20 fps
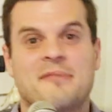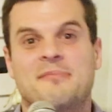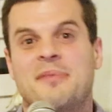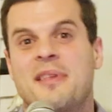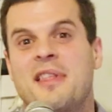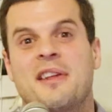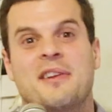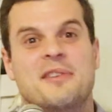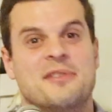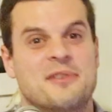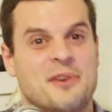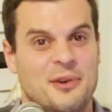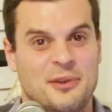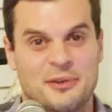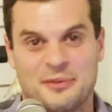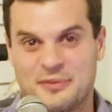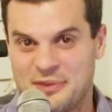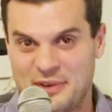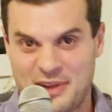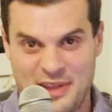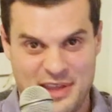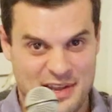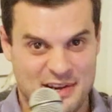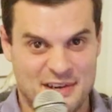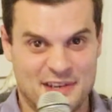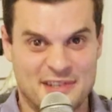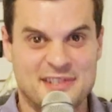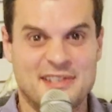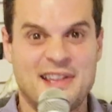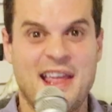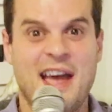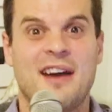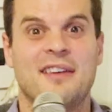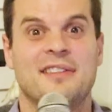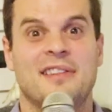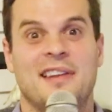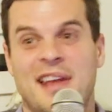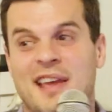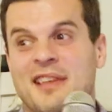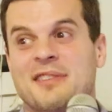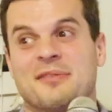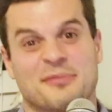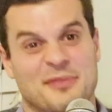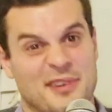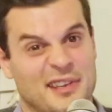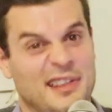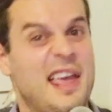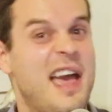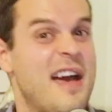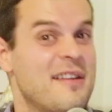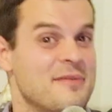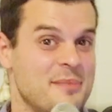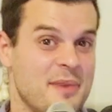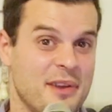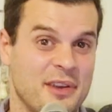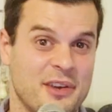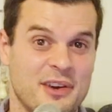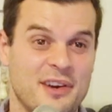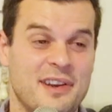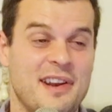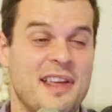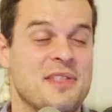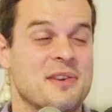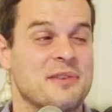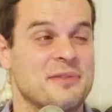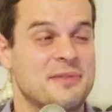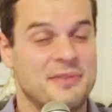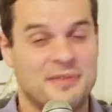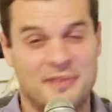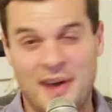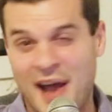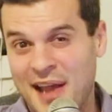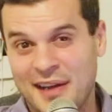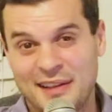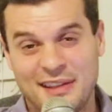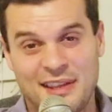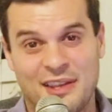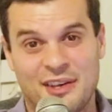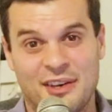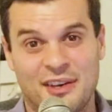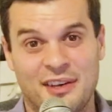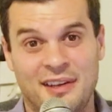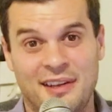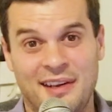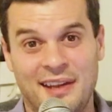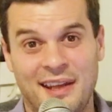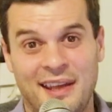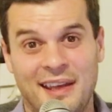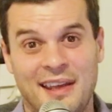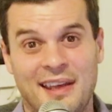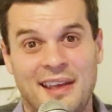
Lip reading: been an adult for years now, and the Knicks really haven't been good, and they're finally good,